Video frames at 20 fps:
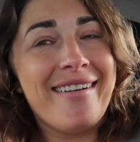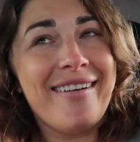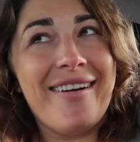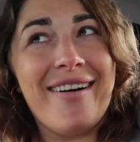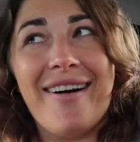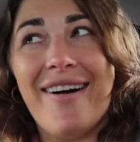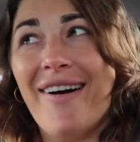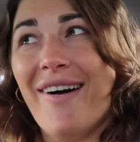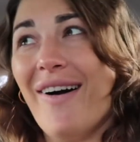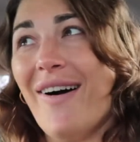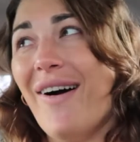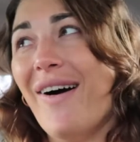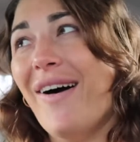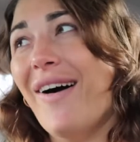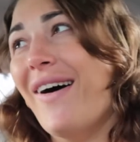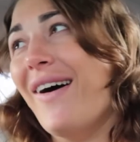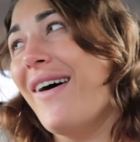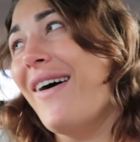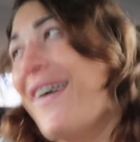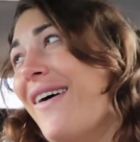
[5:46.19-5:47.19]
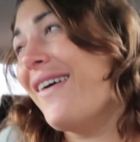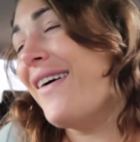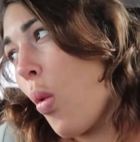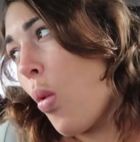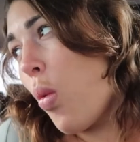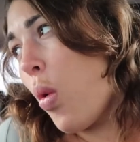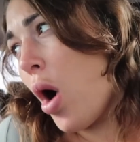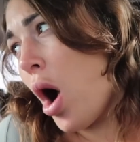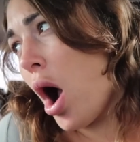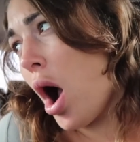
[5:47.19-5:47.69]
Oh,
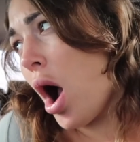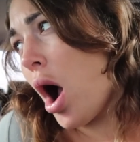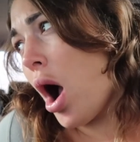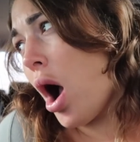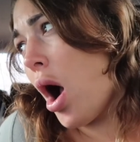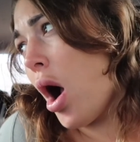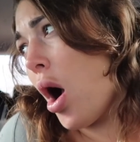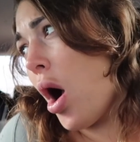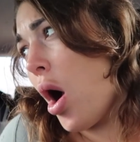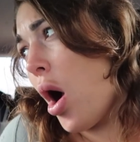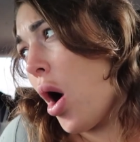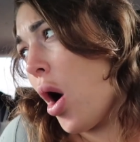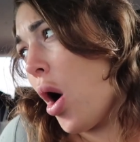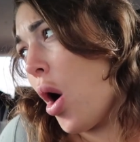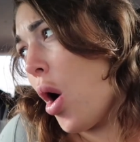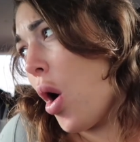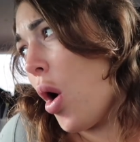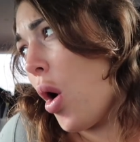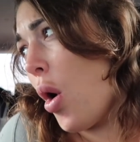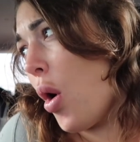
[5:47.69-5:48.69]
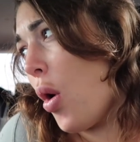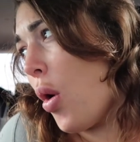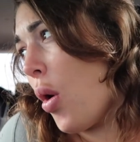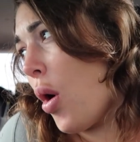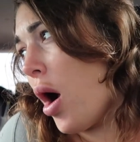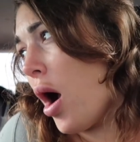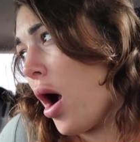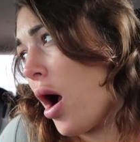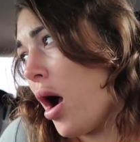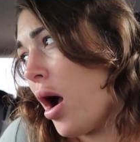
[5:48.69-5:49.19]

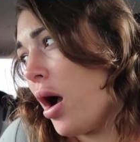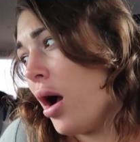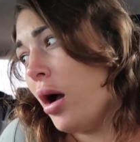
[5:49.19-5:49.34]
woo!